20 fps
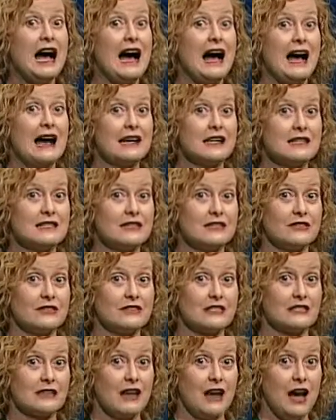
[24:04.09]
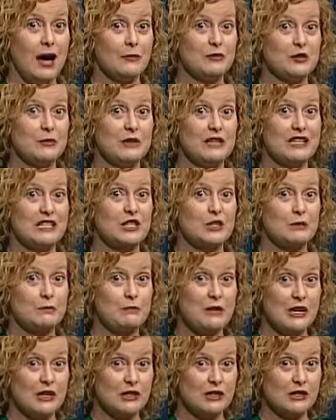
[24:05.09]
I consider Islam to be
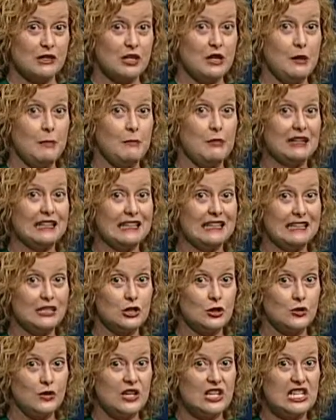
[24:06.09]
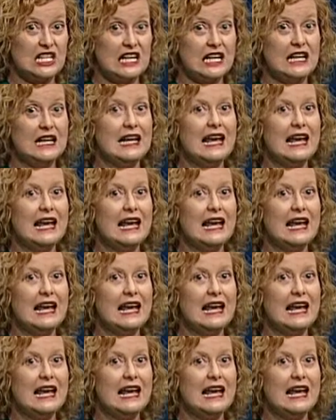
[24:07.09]
especially belligerent